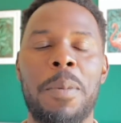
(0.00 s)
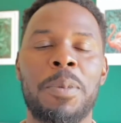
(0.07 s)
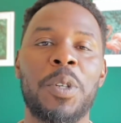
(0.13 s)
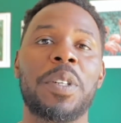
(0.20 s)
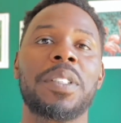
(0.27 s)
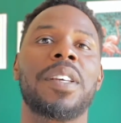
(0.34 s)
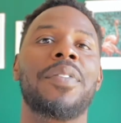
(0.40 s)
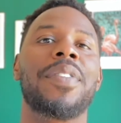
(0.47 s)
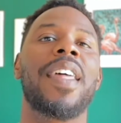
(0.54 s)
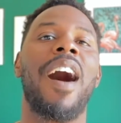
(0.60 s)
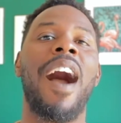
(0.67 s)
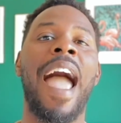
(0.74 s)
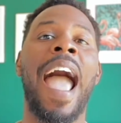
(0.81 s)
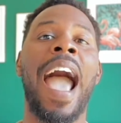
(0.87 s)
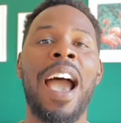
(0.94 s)
I'm doing something that
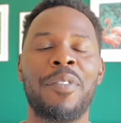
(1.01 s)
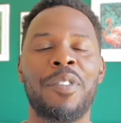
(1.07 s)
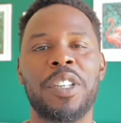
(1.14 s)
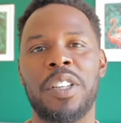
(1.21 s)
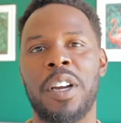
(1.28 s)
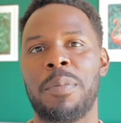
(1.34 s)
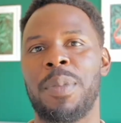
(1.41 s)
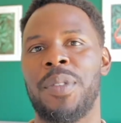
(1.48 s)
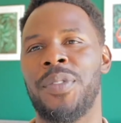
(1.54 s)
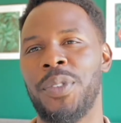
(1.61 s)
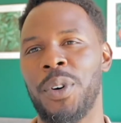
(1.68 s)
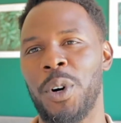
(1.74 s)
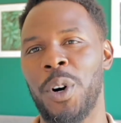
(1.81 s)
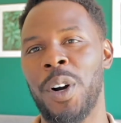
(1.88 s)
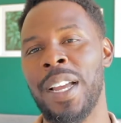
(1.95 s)
I haven't done
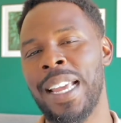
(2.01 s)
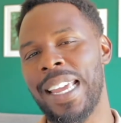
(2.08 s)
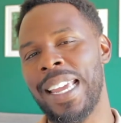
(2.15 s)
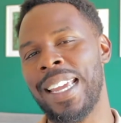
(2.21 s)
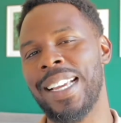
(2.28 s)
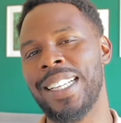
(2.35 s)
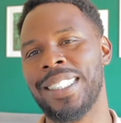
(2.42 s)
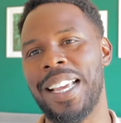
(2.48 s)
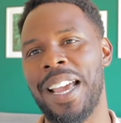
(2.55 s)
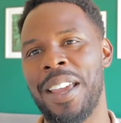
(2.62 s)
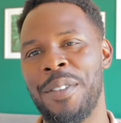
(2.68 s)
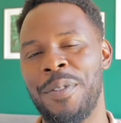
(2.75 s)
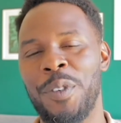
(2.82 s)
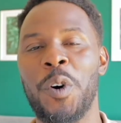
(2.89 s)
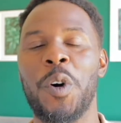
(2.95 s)
before. It is
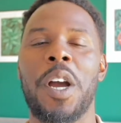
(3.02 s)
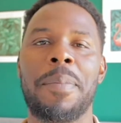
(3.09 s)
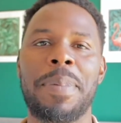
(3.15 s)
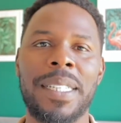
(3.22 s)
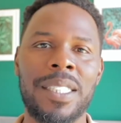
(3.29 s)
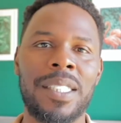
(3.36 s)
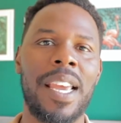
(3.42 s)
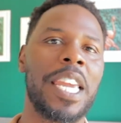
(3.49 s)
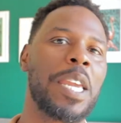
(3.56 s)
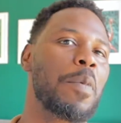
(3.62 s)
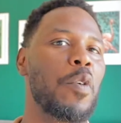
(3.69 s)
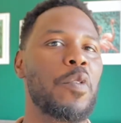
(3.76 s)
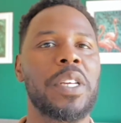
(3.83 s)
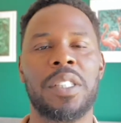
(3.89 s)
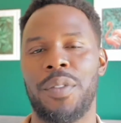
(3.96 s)
a vlog. I've been saying in my
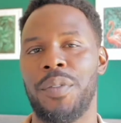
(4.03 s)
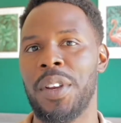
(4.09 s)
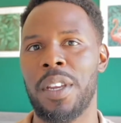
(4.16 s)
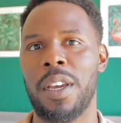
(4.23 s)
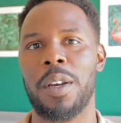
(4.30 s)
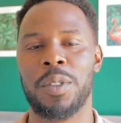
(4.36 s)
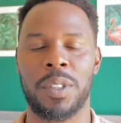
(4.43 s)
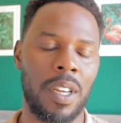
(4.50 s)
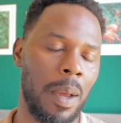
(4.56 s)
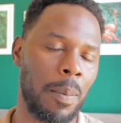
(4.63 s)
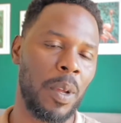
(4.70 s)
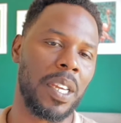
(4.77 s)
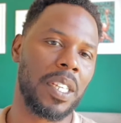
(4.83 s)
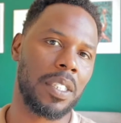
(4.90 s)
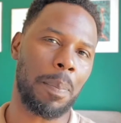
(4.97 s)
recent videos that I'm
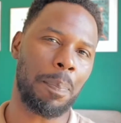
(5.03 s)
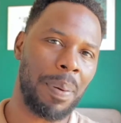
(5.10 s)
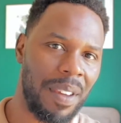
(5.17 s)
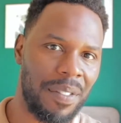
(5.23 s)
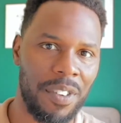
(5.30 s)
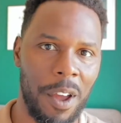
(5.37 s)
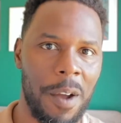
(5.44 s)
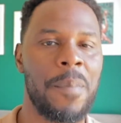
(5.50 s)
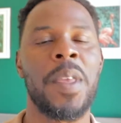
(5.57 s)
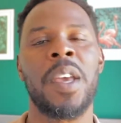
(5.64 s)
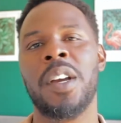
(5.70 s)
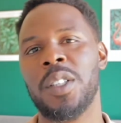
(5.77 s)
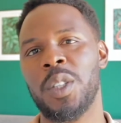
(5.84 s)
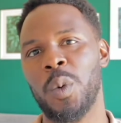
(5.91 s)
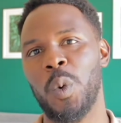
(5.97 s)
looking to pivot
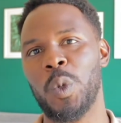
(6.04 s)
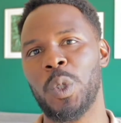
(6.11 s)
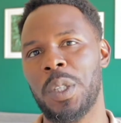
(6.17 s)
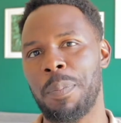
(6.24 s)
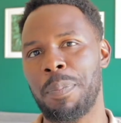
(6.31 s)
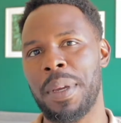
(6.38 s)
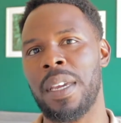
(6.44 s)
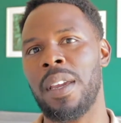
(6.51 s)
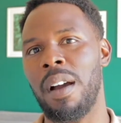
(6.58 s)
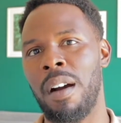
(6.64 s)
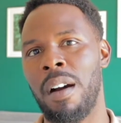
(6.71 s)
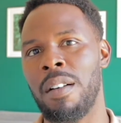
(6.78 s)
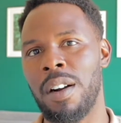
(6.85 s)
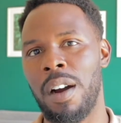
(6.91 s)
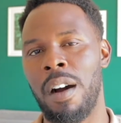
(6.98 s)
towards a
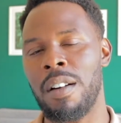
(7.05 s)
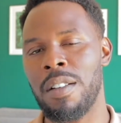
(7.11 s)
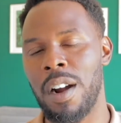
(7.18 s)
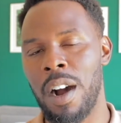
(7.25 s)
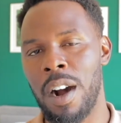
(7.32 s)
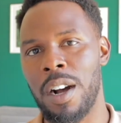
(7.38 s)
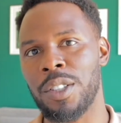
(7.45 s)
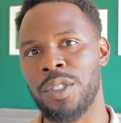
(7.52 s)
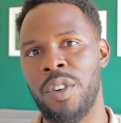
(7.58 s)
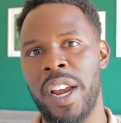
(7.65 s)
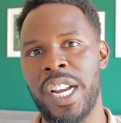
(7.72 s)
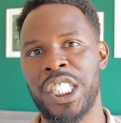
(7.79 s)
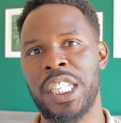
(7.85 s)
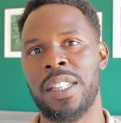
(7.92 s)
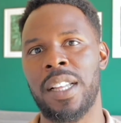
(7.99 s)
BRRR
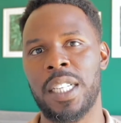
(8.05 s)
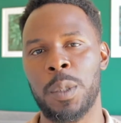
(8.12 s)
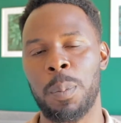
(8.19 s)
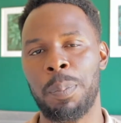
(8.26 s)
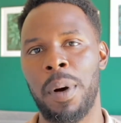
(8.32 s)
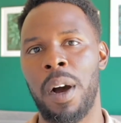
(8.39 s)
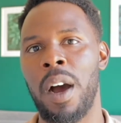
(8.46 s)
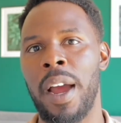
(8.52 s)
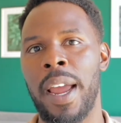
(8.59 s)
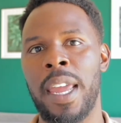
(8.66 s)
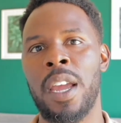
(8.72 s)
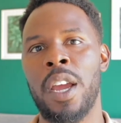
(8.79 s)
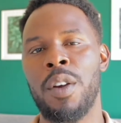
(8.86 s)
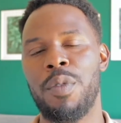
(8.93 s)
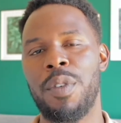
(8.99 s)
strategy. That's buy,
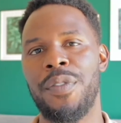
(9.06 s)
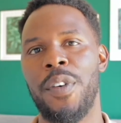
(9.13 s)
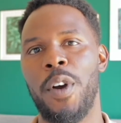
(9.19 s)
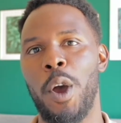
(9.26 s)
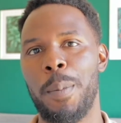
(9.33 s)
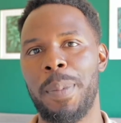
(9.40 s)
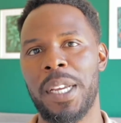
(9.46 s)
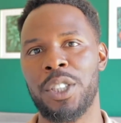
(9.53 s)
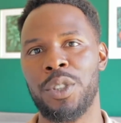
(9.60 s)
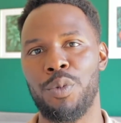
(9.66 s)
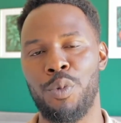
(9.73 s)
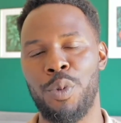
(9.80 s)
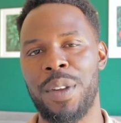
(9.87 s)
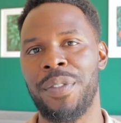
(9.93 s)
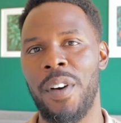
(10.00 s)
refurbish,
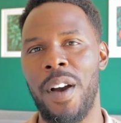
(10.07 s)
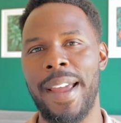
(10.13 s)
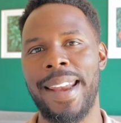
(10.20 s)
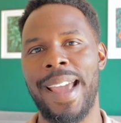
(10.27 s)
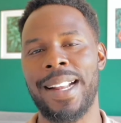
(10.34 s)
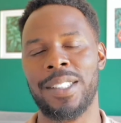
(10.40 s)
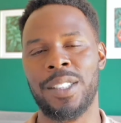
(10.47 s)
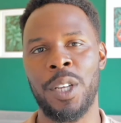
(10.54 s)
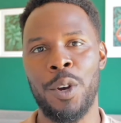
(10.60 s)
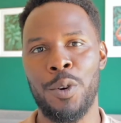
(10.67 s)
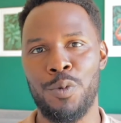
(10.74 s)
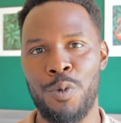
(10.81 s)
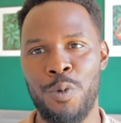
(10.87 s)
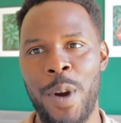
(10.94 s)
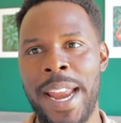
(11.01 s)
refinance,
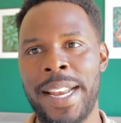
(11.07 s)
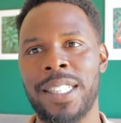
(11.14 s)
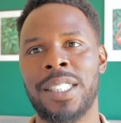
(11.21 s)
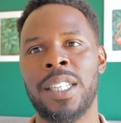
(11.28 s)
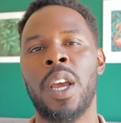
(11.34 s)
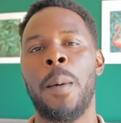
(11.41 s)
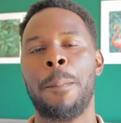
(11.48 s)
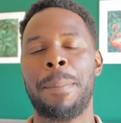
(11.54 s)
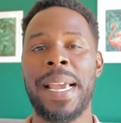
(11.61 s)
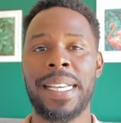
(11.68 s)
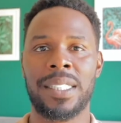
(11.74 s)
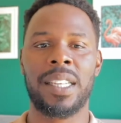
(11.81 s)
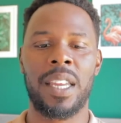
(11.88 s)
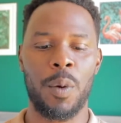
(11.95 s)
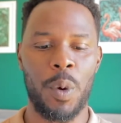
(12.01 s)
rent.
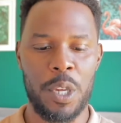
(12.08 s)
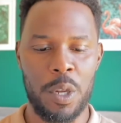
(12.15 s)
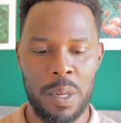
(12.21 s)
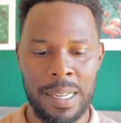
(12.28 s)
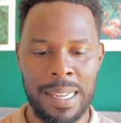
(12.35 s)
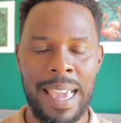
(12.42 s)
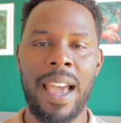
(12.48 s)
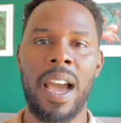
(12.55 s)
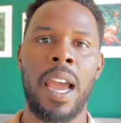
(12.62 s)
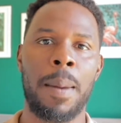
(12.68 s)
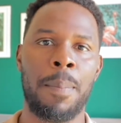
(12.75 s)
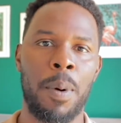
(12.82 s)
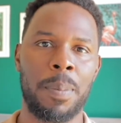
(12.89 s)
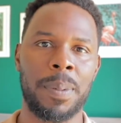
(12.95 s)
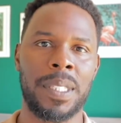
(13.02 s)
Basically where you get a
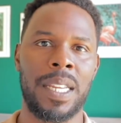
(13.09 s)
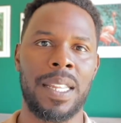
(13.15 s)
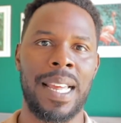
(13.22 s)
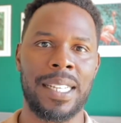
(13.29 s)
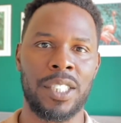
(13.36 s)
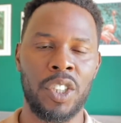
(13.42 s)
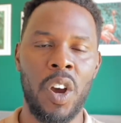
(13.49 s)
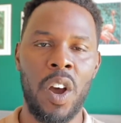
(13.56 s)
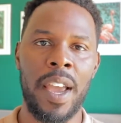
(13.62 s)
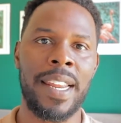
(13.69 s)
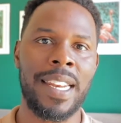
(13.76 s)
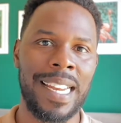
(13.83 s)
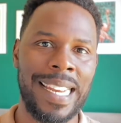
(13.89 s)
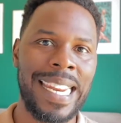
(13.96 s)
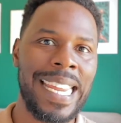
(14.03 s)
property that's
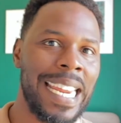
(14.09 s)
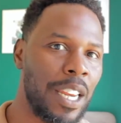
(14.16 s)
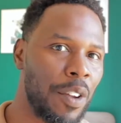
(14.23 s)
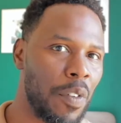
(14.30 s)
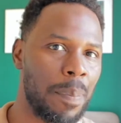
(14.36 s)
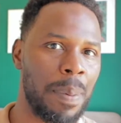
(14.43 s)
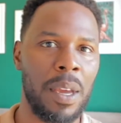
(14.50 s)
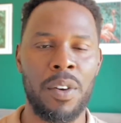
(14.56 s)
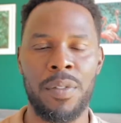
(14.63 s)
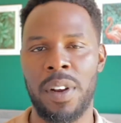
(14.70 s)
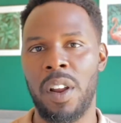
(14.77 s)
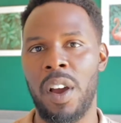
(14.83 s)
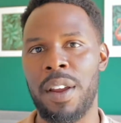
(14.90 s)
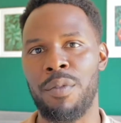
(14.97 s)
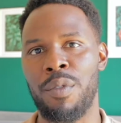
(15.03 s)
tired, in need of a bit of a
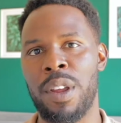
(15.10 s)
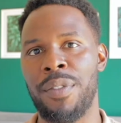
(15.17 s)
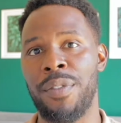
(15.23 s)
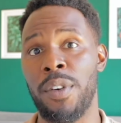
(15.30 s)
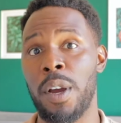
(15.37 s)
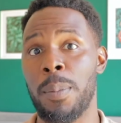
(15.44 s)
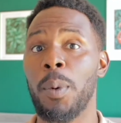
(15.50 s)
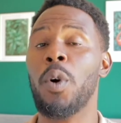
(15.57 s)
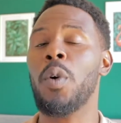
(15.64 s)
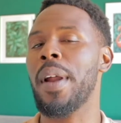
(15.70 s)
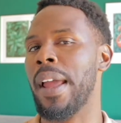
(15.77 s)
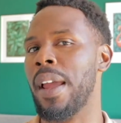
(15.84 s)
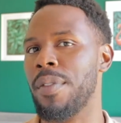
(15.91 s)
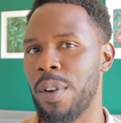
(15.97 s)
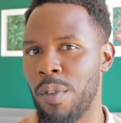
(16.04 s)
light refurb or a
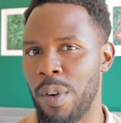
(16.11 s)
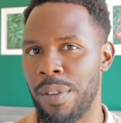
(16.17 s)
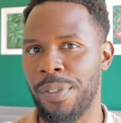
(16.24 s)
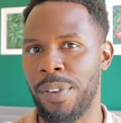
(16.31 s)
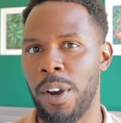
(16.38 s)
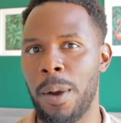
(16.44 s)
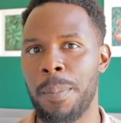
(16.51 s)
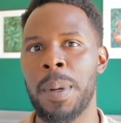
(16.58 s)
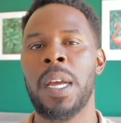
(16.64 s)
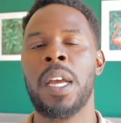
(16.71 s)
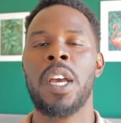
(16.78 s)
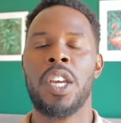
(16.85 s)
heavy refurb.